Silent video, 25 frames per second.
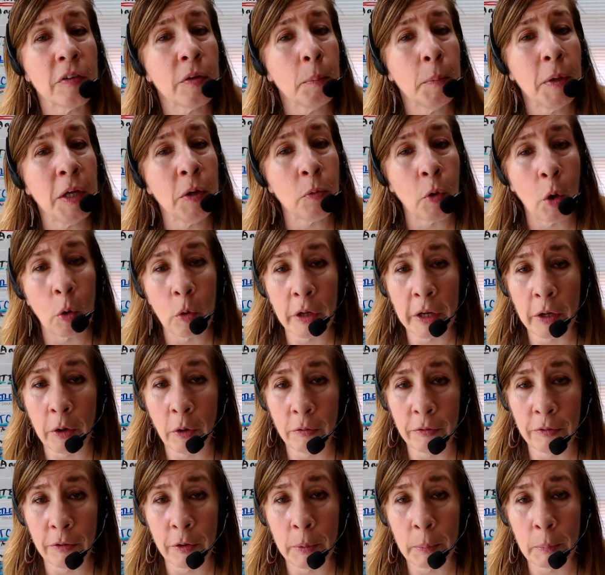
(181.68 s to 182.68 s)
mean rolling
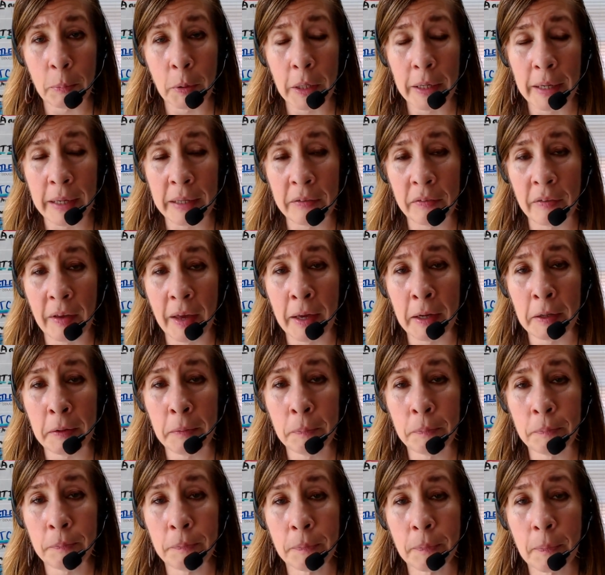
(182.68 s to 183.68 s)
over and playing dead,
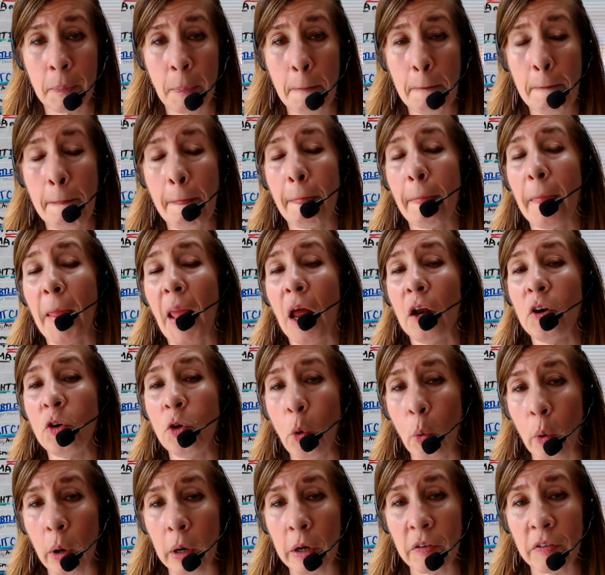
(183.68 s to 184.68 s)

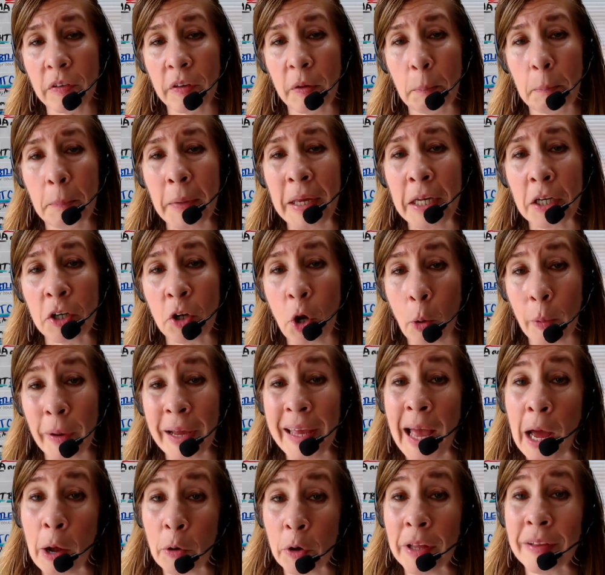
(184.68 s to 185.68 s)
nor does it mean
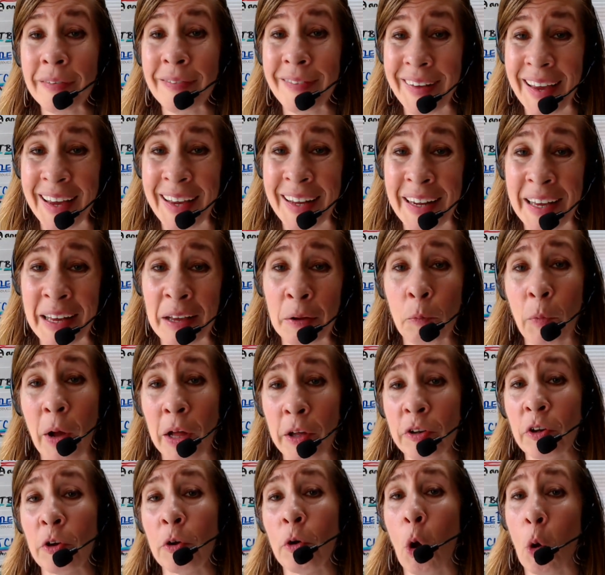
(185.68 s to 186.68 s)
going out and dating while
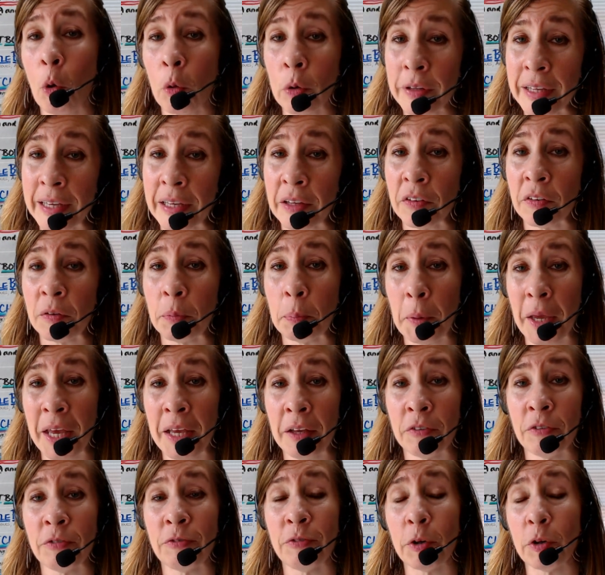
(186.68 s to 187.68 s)
you're holding
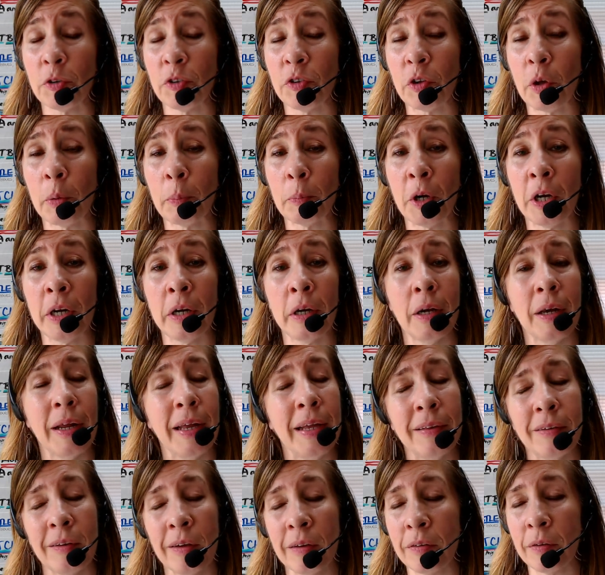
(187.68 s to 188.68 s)
space for someone.
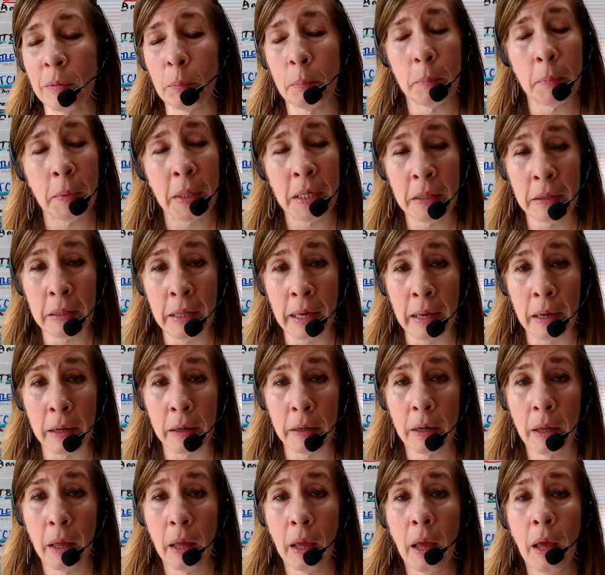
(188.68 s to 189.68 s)
It doesn't mean that.
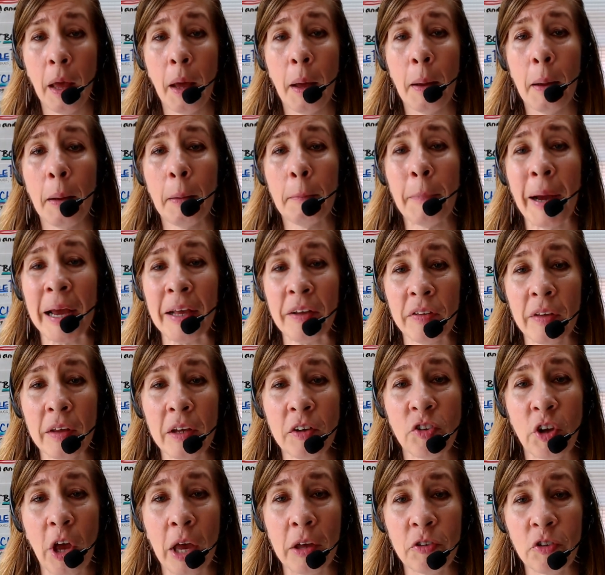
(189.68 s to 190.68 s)
My
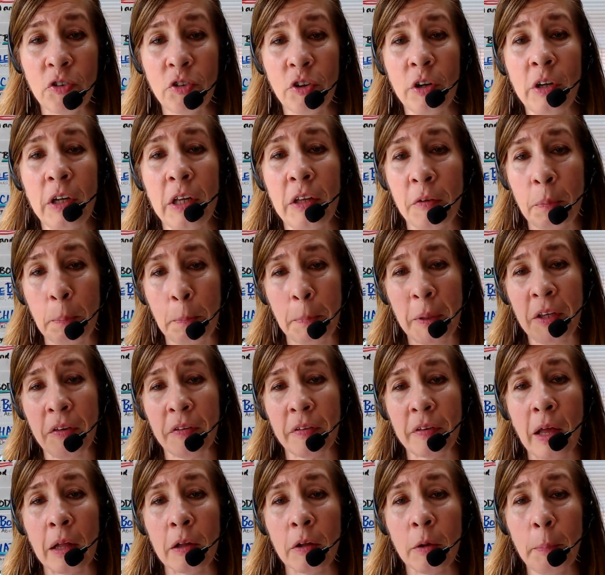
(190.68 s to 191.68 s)
suggestion is be
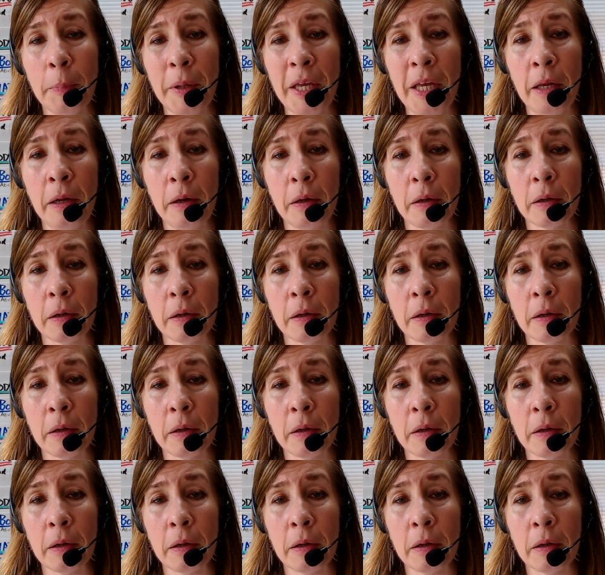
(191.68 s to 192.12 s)
celibate